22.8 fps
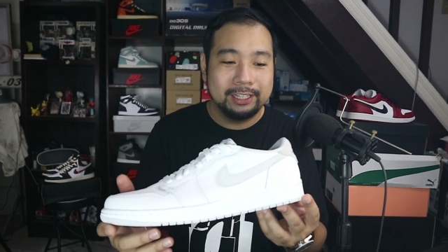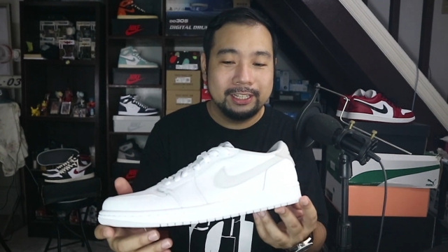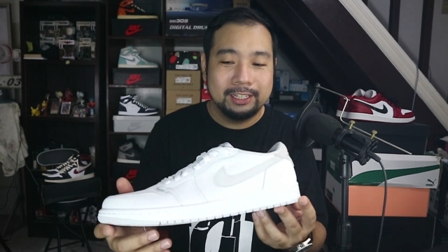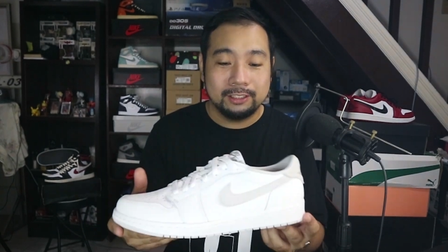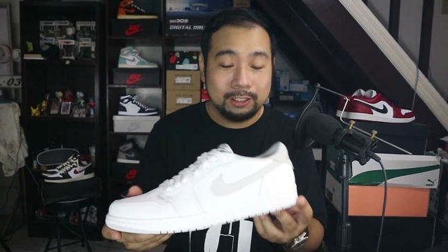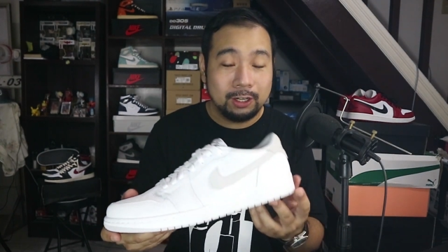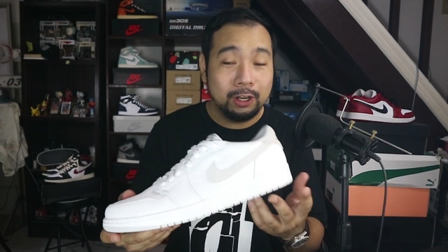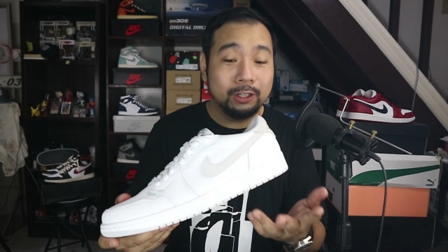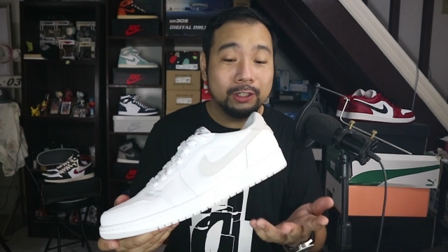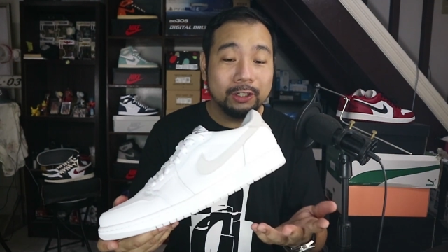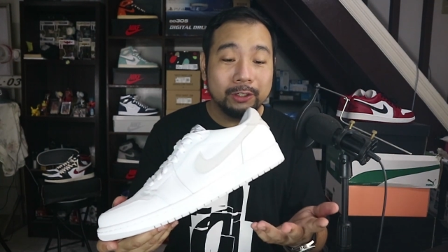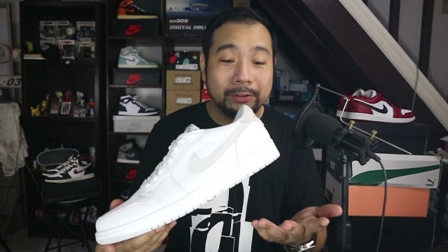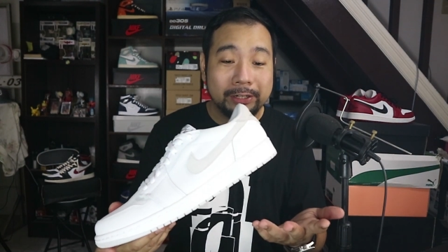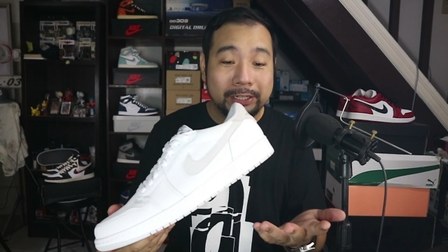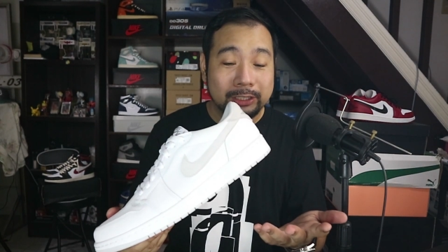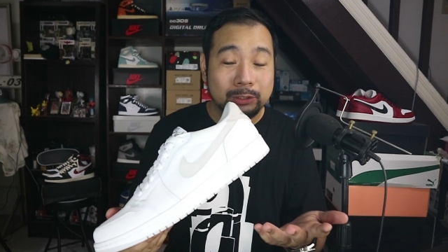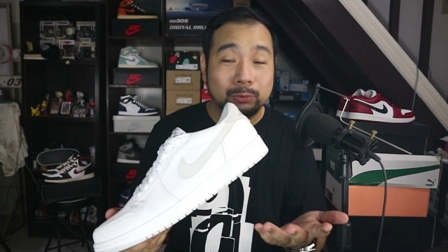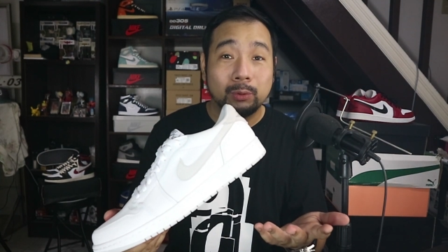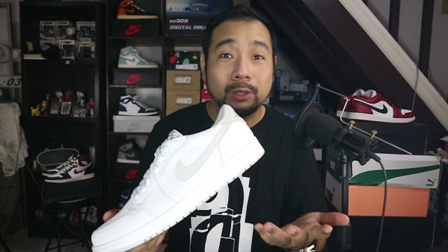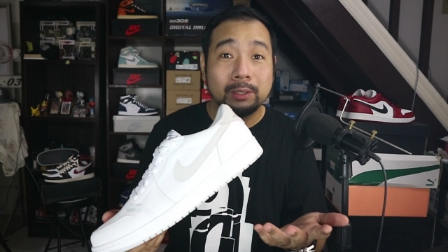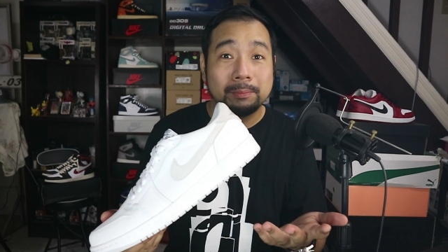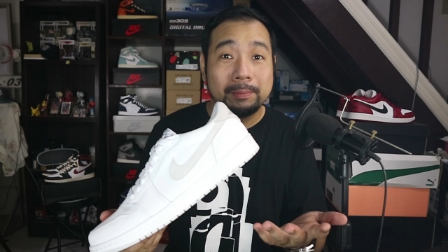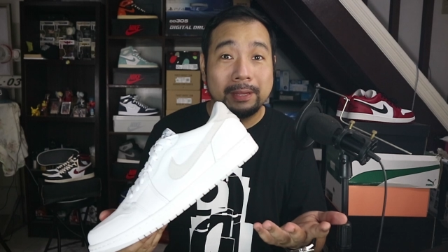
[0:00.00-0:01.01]
The colorway
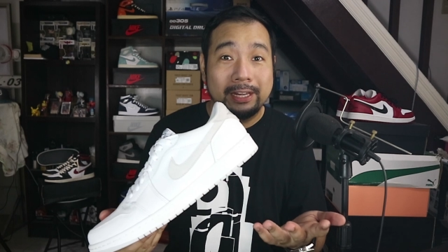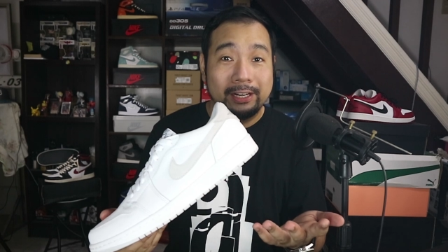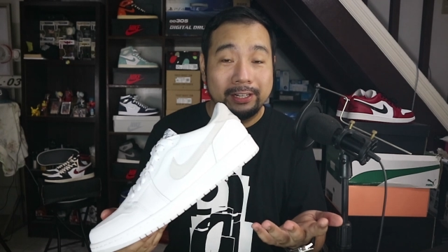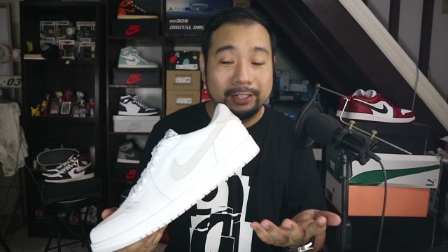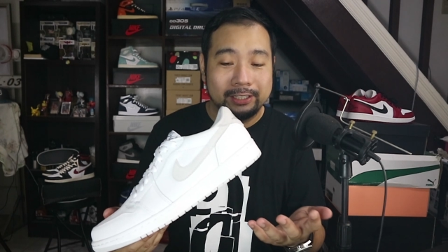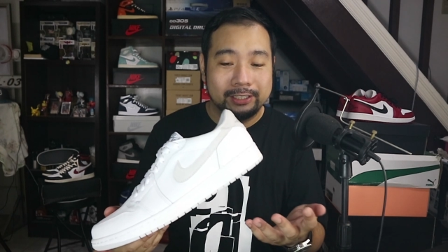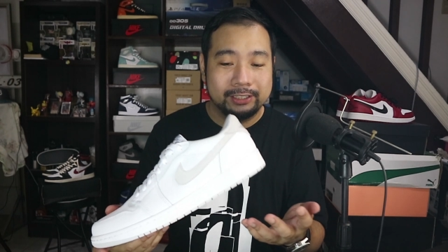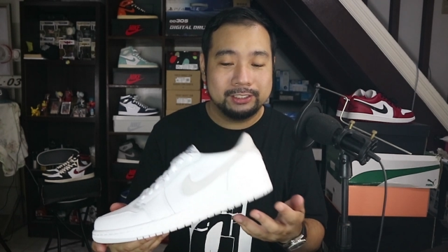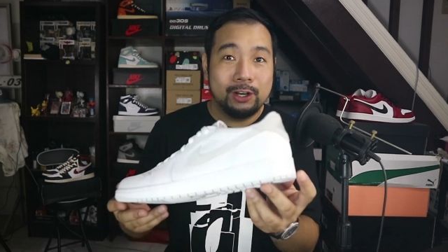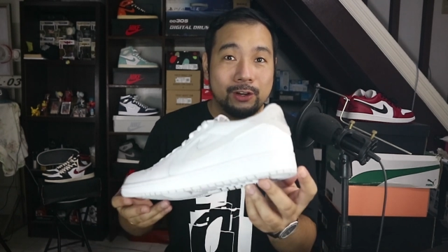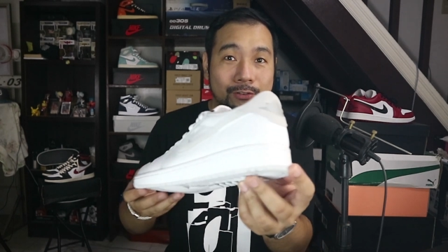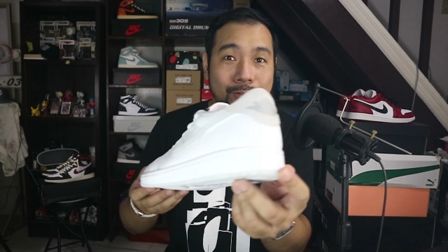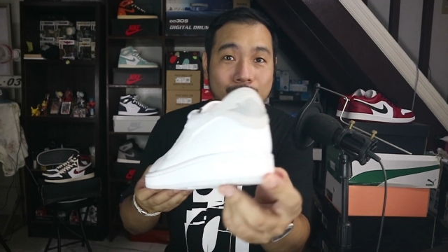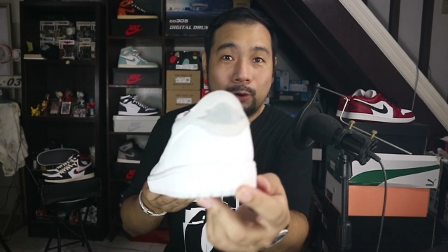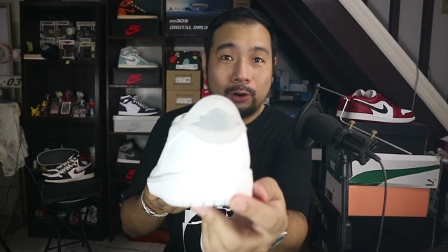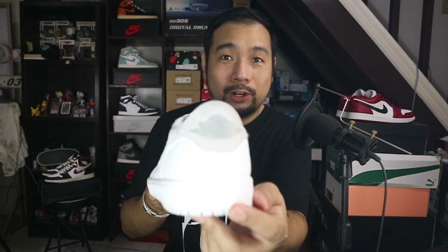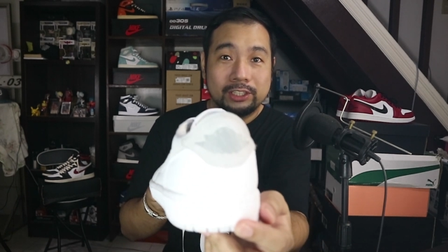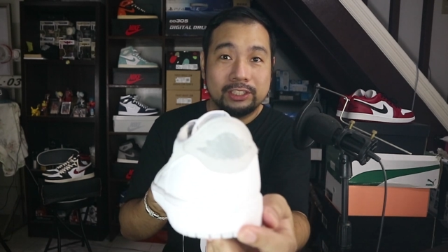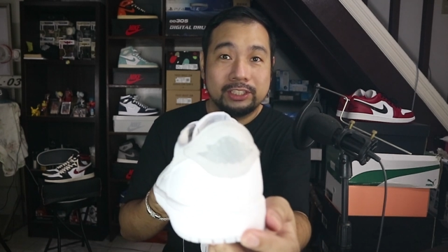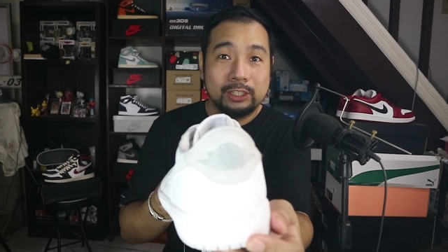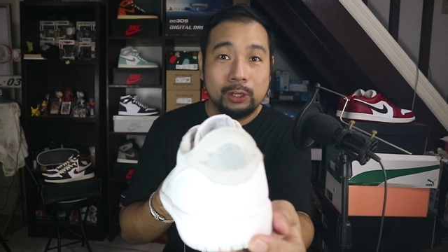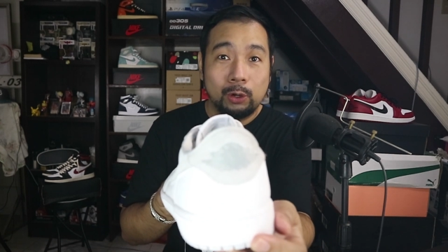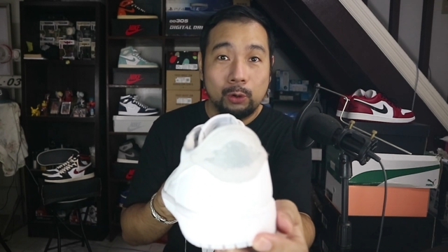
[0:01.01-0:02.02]
is what matters. And of
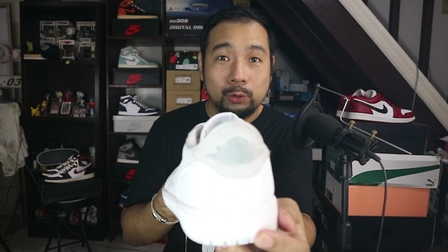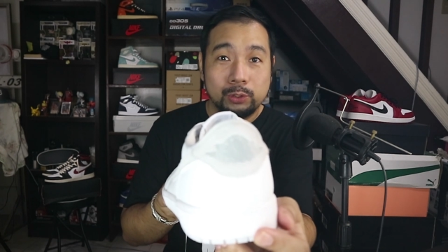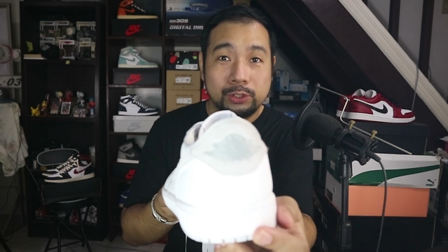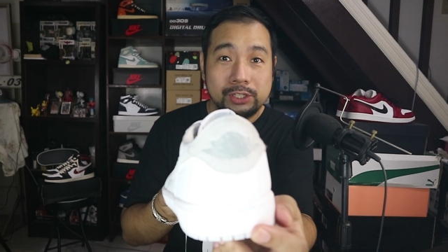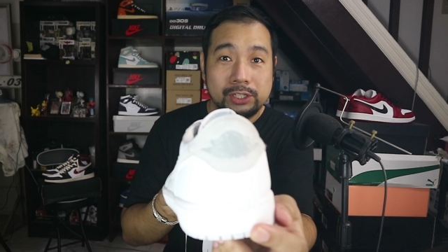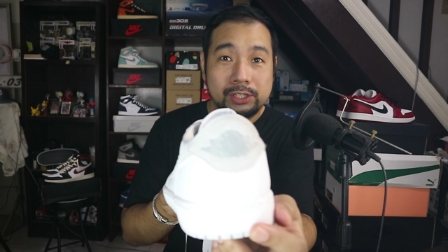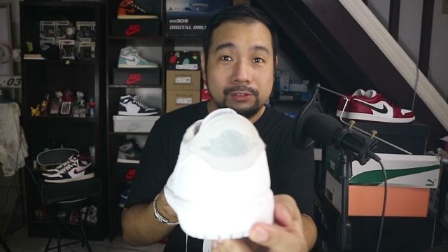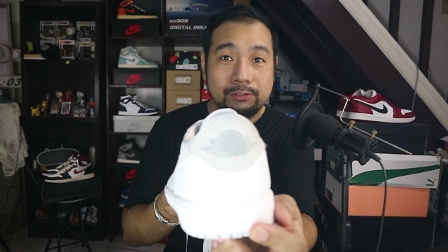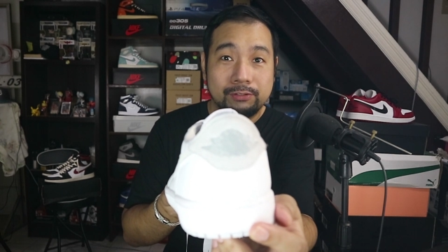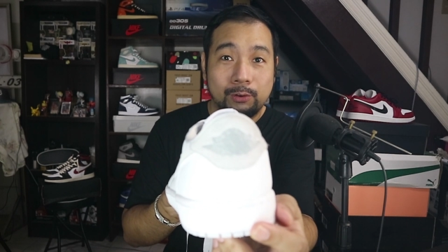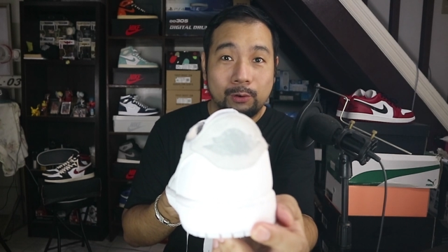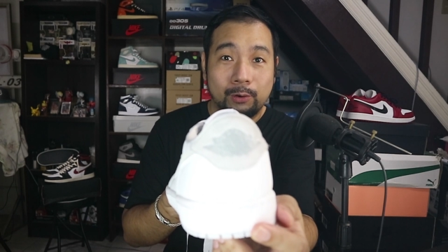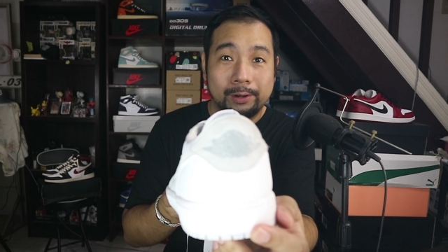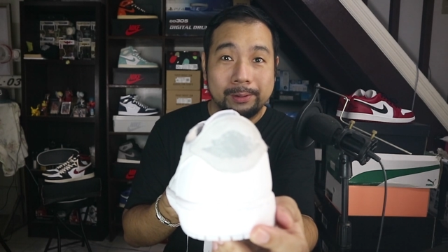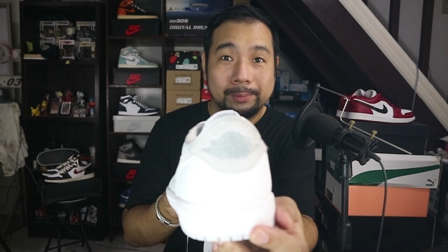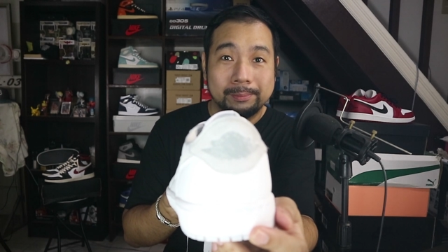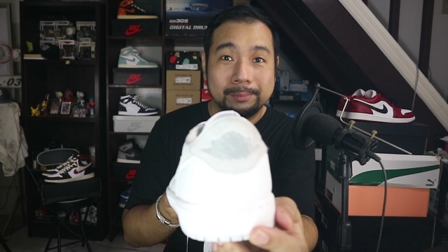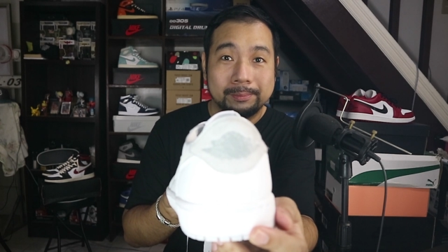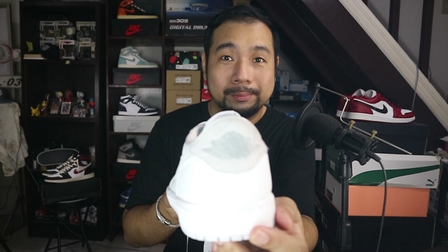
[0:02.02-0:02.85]
course, the OG form.